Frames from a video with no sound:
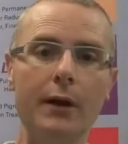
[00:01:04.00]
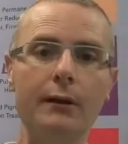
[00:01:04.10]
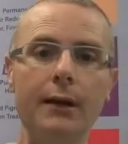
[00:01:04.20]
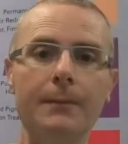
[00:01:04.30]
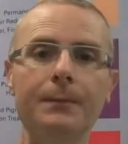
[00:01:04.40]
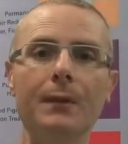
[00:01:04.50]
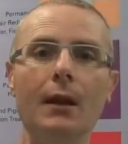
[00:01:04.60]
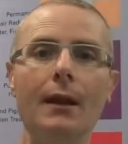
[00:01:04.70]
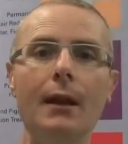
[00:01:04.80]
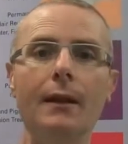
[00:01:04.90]
correctly.
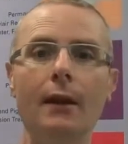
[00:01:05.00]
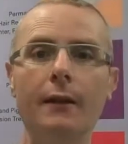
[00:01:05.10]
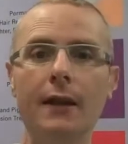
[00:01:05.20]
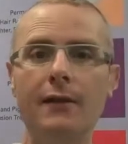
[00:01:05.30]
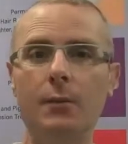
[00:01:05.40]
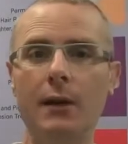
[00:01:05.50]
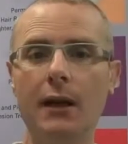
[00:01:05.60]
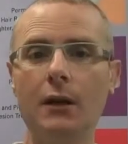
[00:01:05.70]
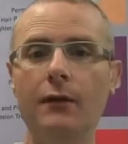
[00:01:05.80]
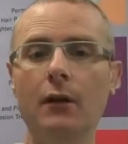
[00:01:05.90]
The other thing you have to be
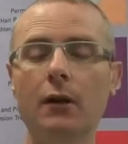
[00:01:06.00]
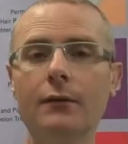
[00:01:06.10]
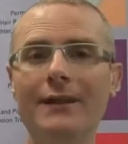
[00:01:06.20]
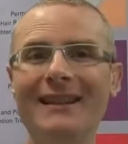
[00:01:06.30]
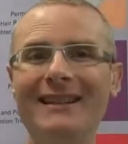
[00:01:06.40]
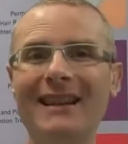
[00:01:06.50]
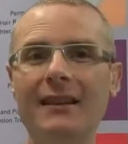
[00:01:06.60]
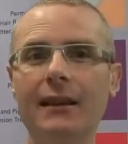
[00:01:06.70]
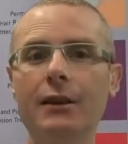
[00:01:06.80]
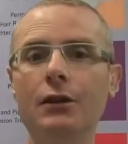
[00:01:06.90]
careful of is
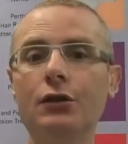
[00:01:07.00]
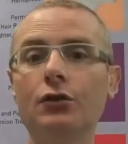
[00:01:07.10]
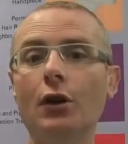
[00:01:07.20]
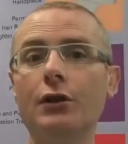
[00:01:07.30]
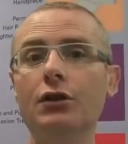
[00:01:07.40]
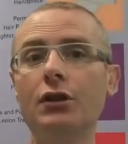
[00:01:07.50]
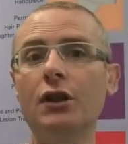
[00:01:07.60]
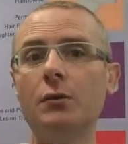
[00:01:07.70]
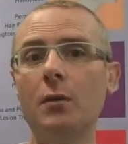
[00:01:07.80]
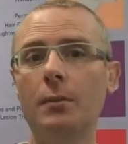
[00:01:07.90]
that they use
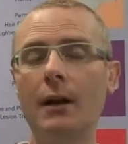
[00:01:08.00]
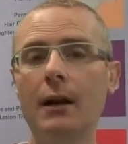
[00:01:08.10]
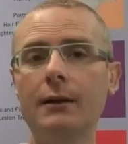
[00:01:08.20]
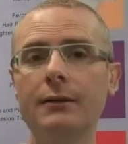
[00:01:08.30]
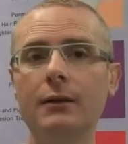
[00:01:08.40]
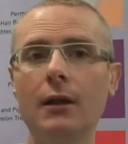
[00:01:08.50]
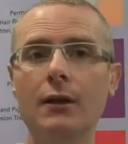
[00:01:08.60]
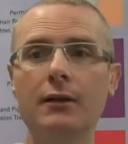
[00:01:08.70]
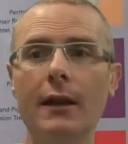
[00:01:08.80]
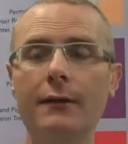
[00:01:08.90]
non-genuine parts.
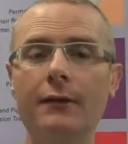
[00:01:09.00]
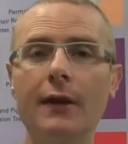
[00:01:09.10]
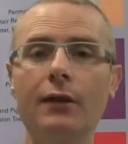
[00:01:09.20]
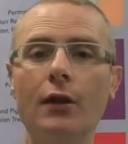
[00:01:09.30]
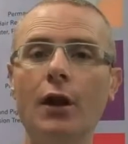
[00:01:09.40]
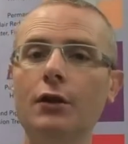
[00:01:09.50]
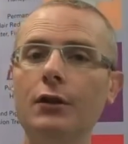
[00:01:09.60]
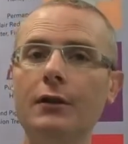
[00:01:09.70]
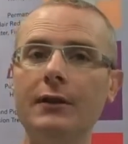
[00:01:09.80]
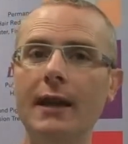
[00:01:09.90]
To that effect, they
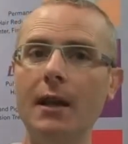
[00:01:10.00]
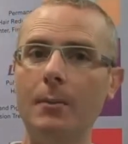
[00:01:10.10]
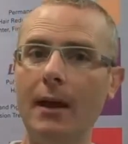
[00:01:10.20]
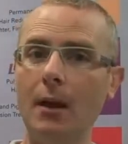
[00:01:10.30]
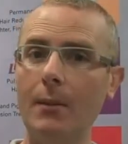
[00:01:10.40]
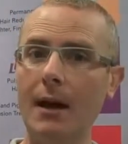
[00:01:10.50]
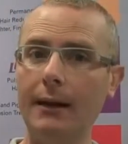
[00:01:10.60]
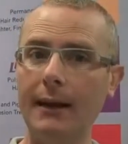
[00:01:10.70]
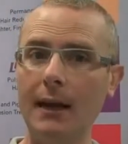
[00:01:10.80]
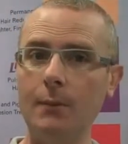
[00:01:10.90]
don't use any
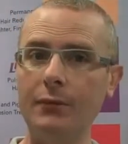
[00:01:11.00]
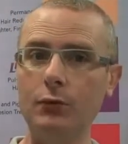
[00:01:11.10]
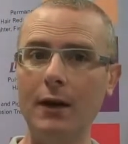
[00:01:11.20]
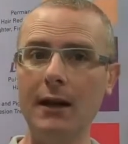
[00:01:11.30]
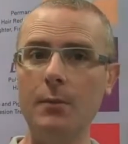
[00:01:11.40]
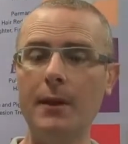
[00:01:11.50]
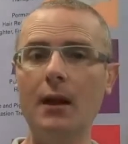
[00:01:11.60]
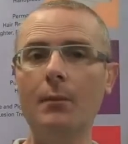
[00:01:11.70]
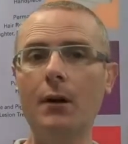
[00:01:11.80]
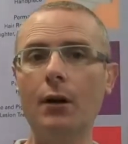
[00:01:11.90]
Palomar lamps or any
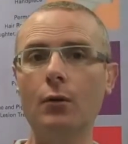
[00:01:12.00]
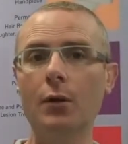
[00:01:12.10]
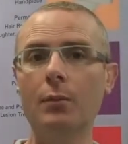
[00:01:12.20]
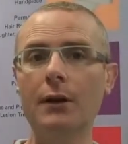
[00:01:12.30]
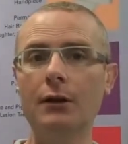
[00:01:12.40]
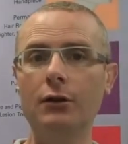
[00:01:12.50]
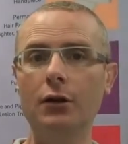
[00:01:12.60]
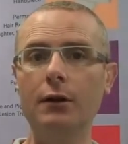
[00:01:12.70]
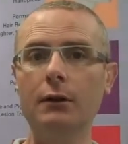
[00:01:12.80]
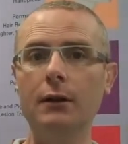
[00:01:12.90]
Palomar equipment
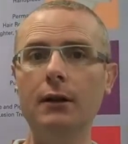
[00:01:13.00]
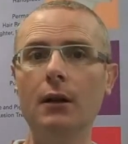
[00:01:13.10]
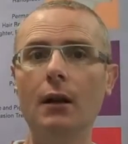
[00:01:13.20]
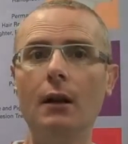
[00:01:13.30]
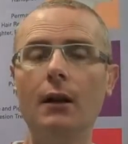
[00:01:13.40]
internally